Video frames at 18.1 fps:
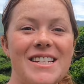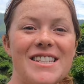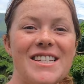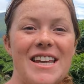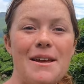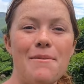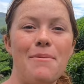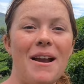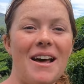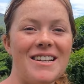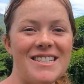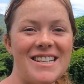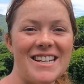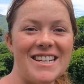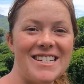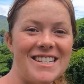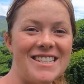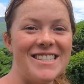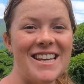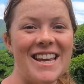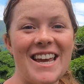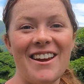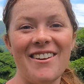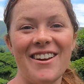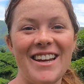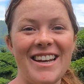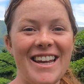seeing tea plantations
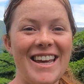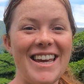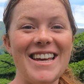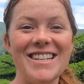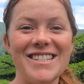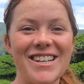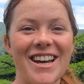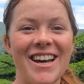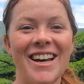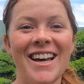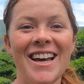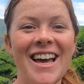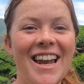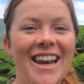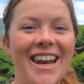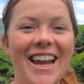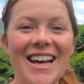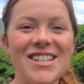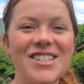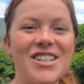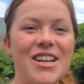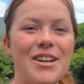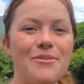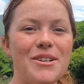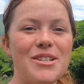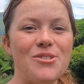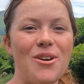here in Asia. Last
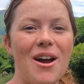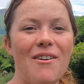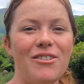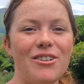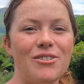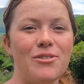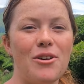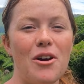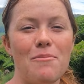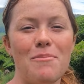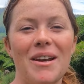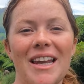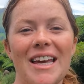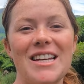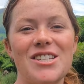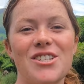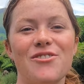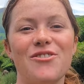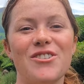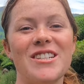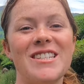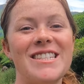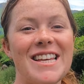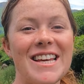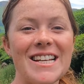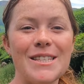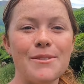year we travelled around Malaysia for
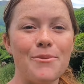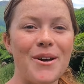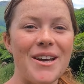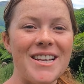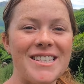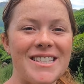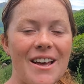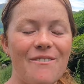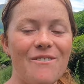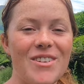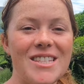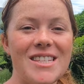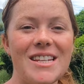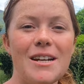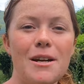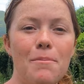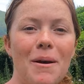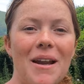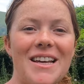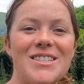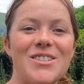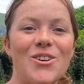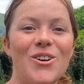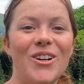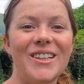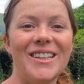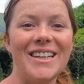6 weeks and visited a
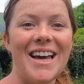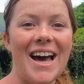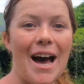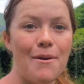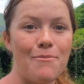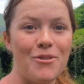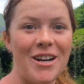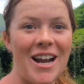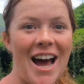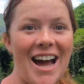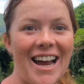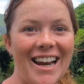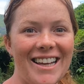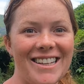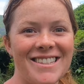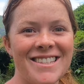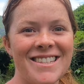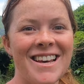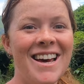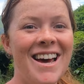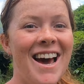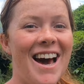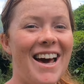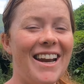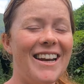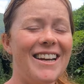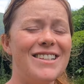place called the Cameron Highlands,
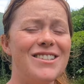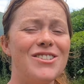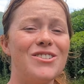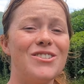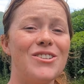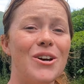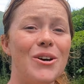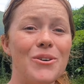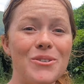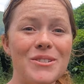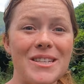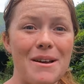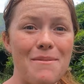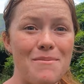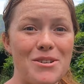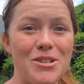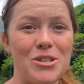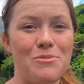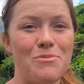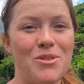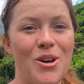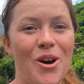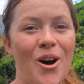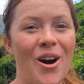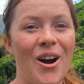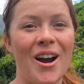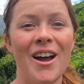and it is so similar to
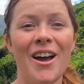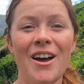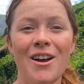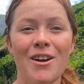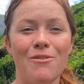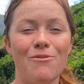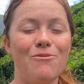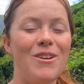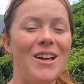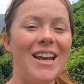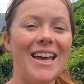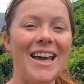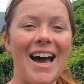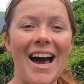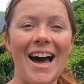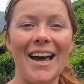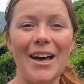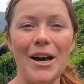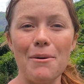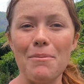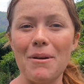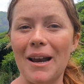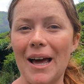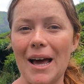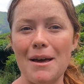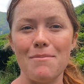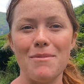Munnar. Really high
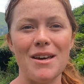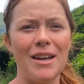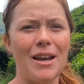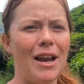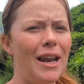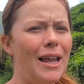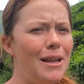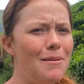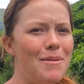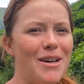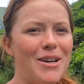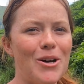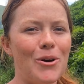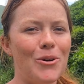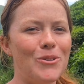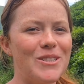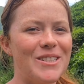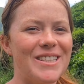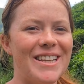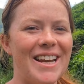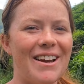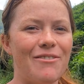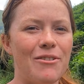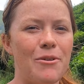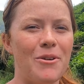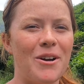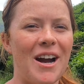up climate, a little bit colder than
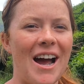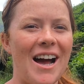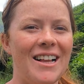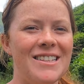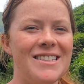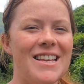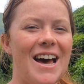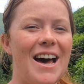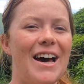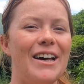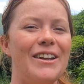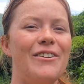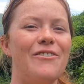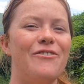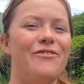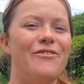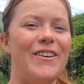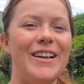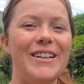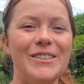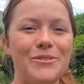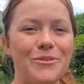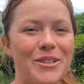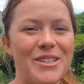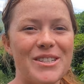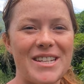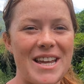everywhere else, and
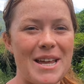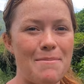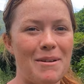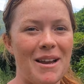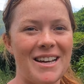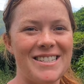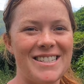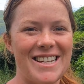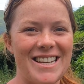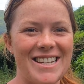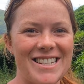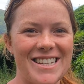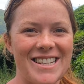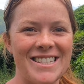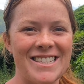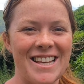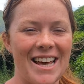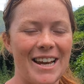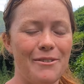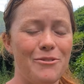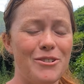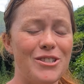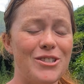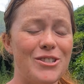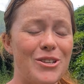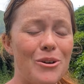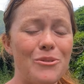filled with tea plantations, and it
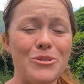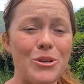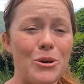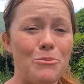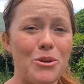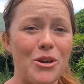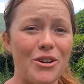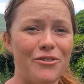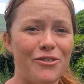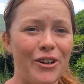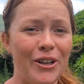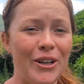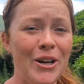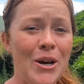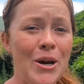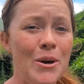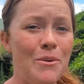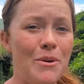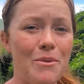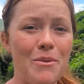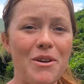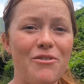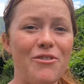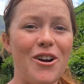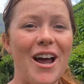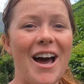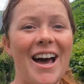was so, so beautiful. We
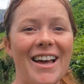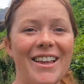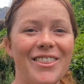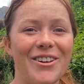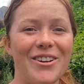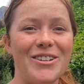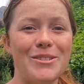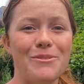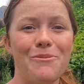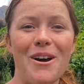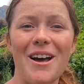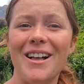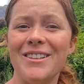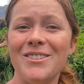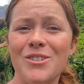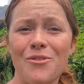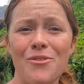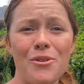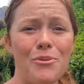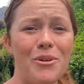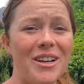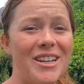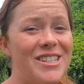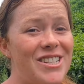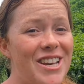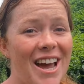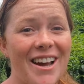went for a hike there as well, so if you
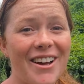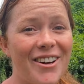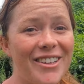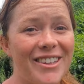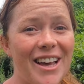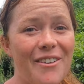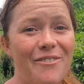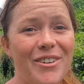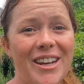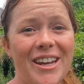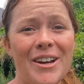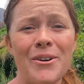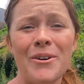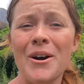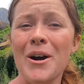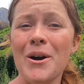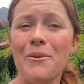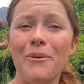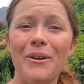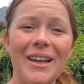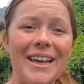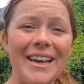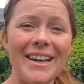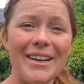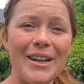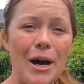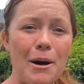want to check out that video,
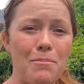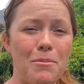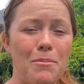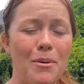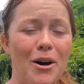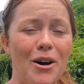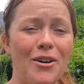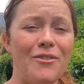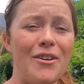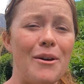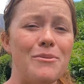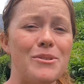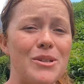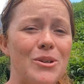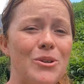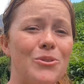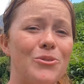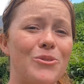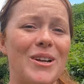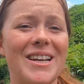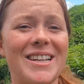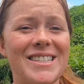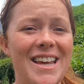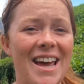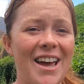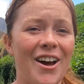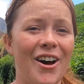we'll link it up above. It was a
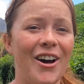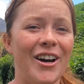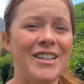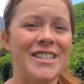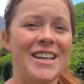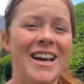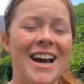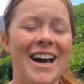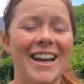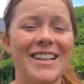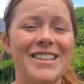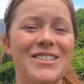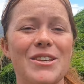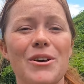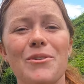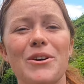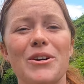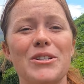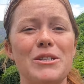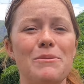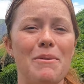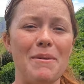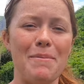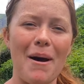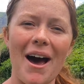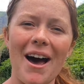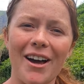great day out, and it's so good to
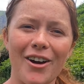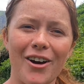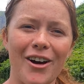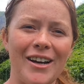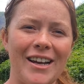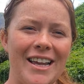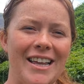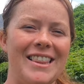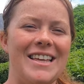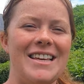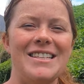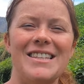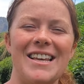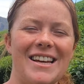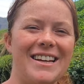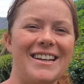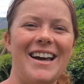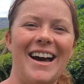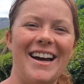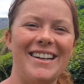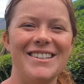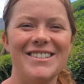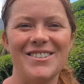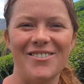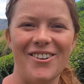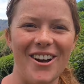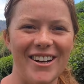be back out in these like
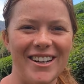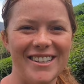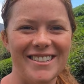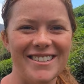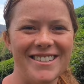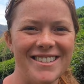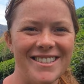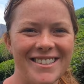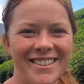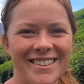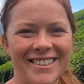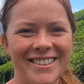kind of surroundings.